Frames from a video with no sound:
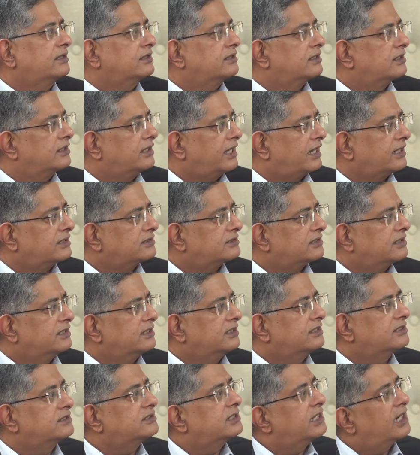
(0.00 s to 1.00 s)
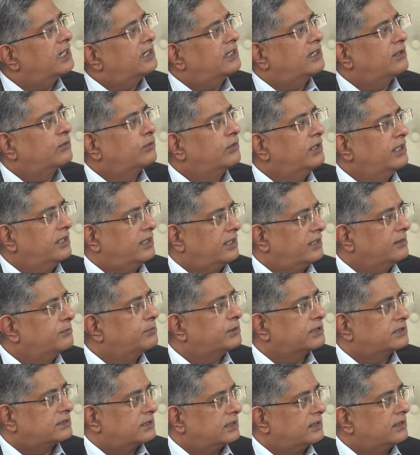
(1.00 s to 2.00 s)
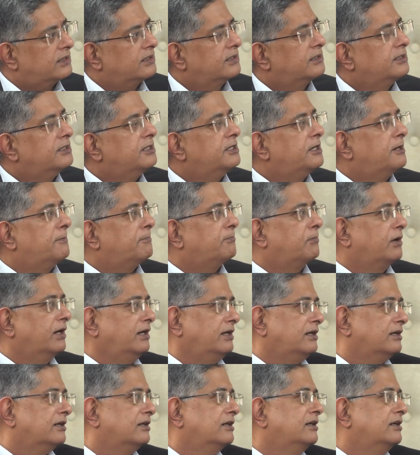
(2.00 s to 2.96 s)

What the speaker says: the tax rate is at only 10%. But